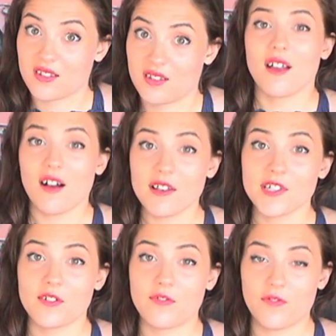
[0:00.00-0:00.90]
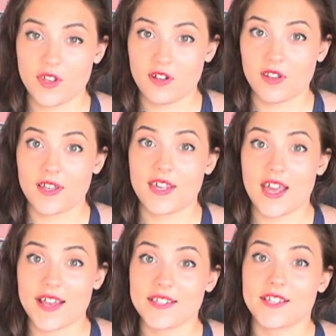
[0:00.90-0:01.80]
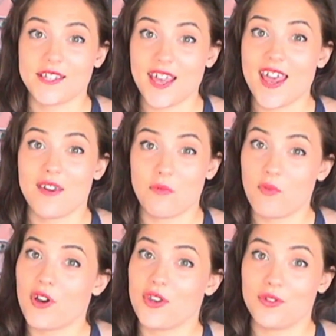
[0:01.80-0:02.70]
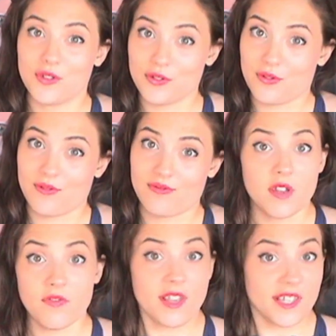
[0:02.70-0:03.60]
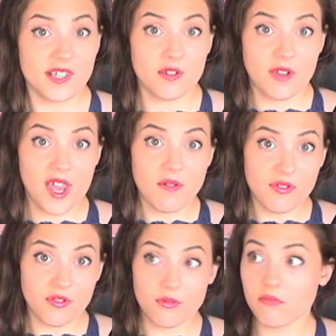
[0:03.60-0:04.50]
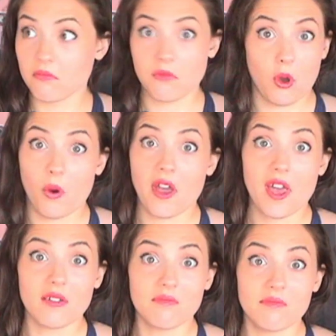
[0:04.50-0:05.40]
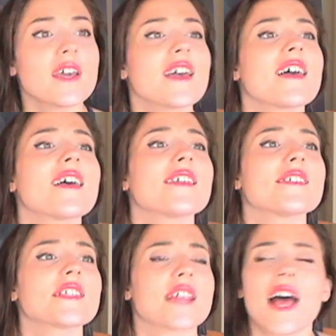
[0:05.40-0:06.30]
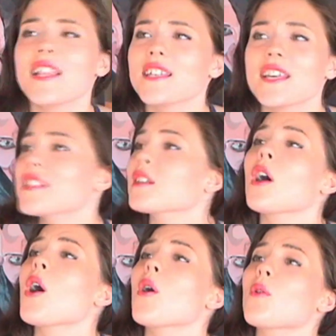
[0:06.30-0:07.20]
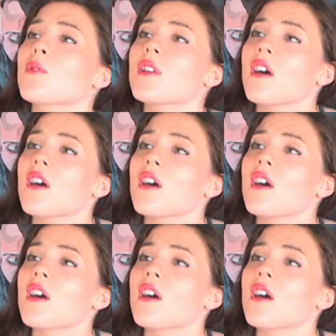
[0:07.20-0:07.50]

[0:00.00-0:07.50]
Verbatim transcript: You may also feel like he has a say in what you do. But if this is okay with you, go ahead. Be his and his alone.